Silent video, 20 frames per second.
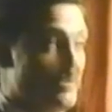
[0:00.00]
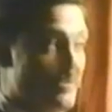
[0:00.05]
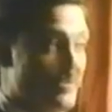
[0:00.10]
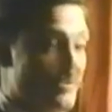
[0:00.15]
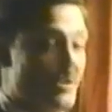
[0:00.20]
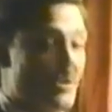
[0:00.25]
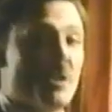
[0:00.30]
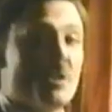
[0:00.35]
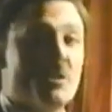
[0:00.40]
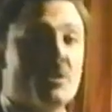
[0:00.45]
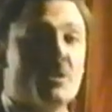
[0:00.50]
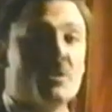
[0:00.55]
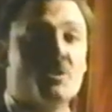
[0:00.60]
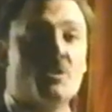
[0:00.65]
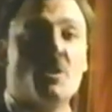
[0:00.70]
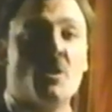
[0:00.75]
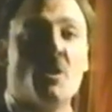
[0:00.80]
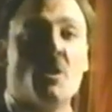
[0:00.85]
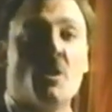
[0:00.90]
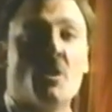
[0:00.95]
Colonel
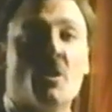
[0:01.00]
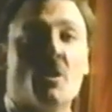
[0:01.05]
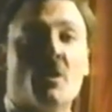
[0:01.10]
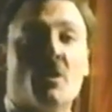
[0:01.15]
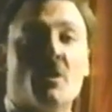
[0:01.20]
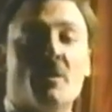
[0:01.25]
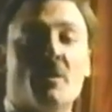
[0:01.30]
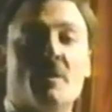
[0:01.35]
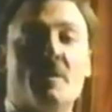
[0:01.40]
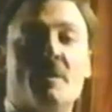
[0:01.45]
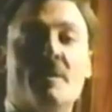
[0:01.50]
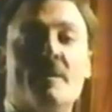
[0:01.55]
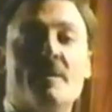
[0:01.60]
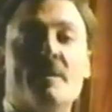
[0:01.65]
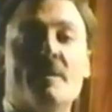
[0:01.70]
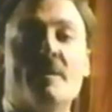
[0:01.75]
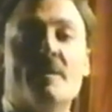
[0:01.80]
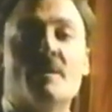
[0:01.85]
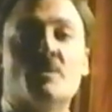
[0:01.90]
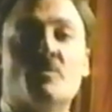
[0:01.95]
Shaw
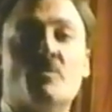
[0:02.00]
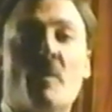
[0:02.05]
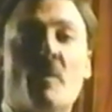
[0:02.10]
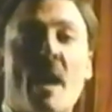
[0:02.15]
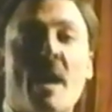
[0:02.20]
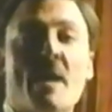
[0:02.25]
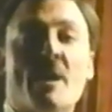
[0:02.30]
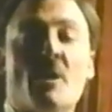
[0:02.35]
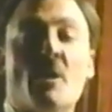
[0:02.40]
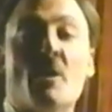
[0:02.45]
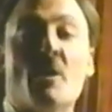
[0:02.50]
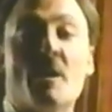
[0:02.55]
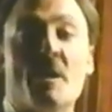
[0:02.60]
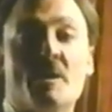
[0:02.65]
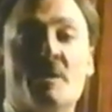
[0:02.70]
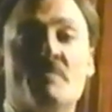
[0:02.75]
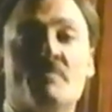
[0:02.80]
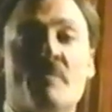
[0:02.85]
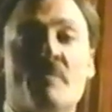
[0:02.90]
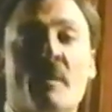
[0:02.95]
is riding on
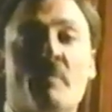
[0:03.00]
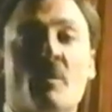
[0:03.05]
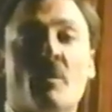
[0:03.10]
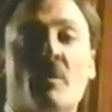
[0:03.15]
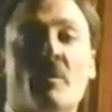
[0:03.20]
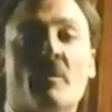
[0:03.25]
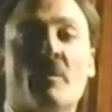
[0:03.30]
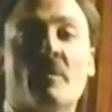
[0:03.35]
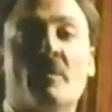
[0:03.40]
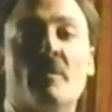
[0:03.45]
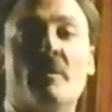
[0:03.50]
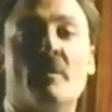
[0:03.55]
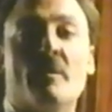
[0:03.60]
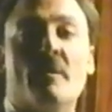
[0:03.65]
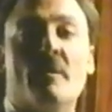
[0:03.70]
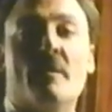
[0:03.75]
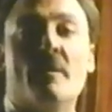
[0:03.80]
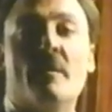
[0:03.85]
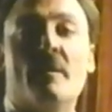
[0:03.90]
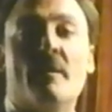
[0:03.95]
his bubble.
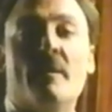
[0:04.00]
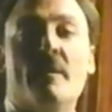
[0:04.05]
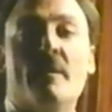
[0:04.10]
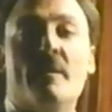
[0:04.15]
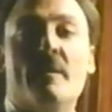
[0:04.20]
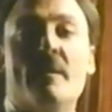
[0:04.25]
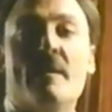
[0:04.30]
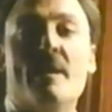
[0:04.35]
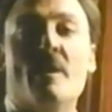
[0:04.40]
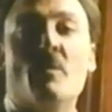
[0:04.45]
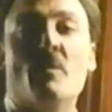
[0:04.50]
He